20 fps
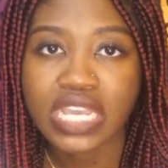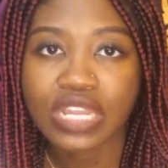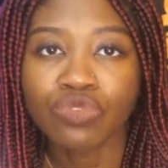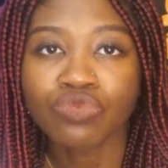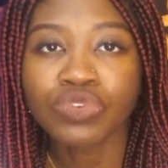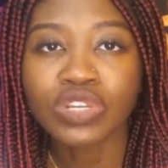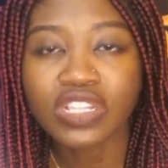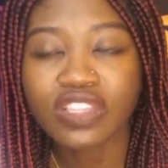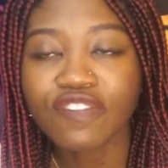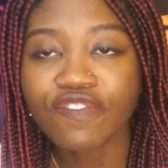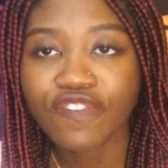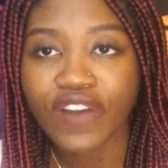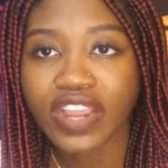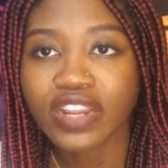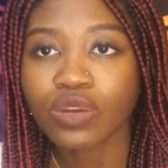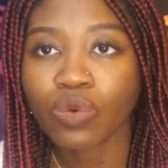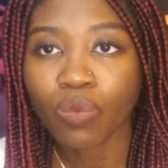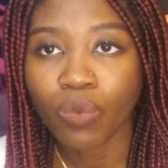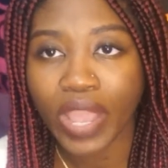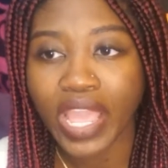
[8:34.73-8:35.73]
and really
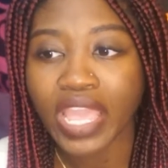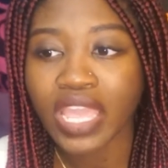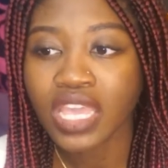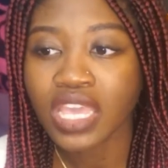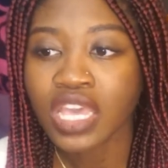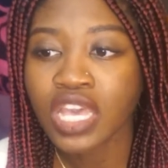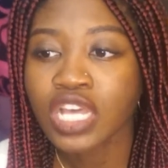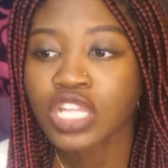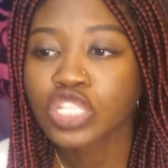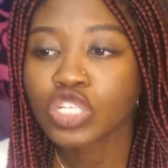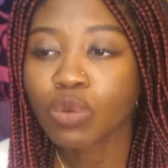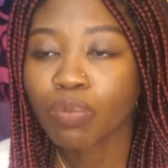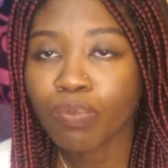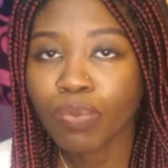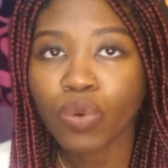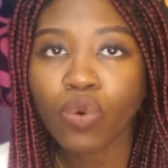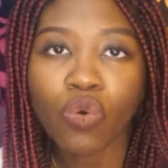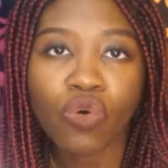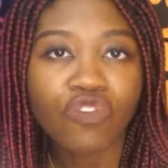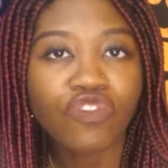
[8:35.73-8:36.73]
find a way to
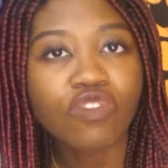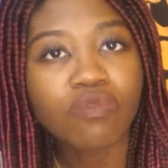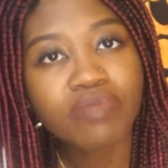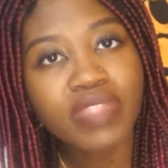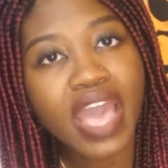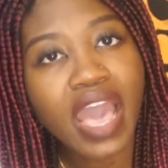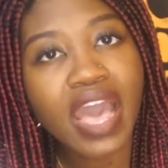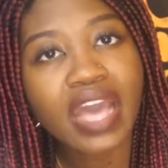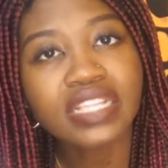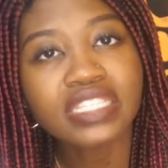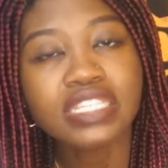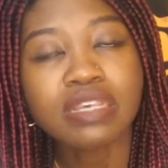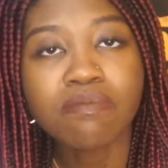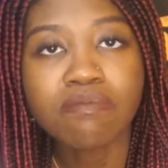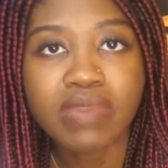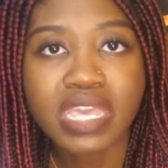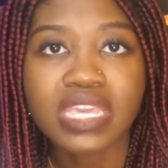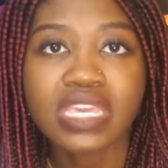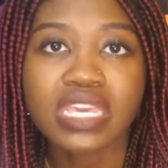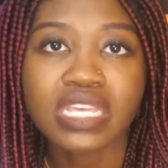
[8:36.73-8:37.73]
pull from that to
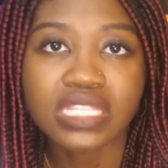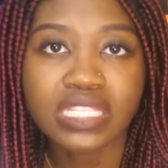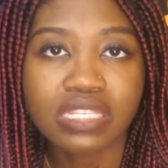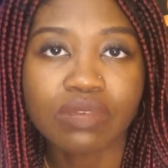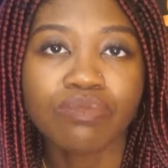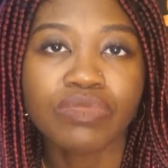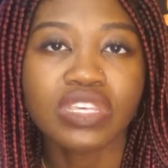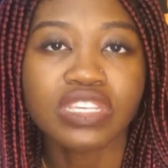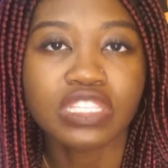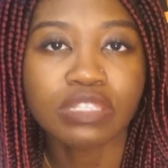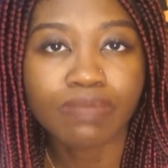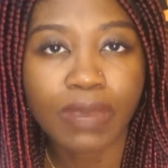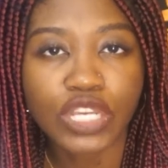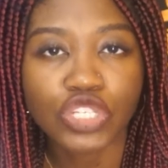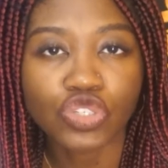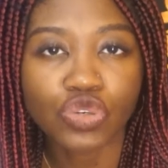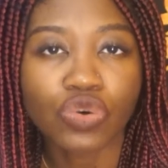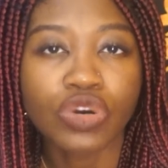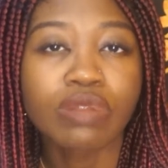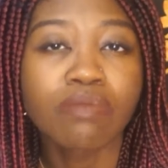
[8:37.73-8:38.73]
make it something
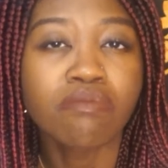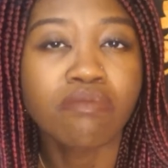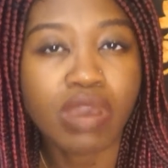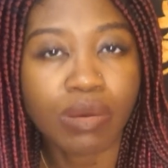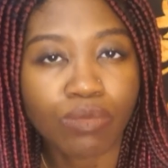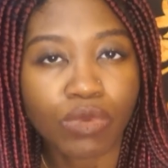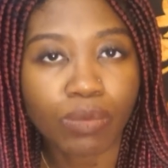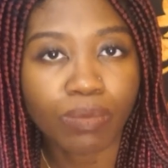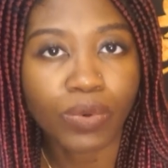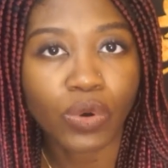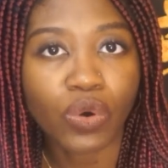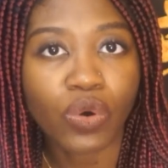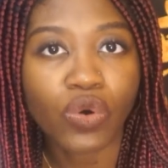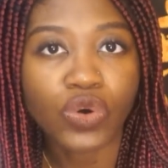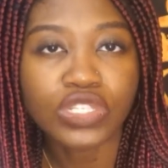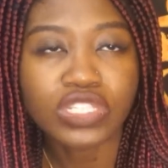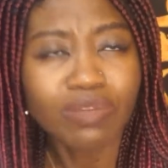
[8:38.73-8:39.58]
special and memorable.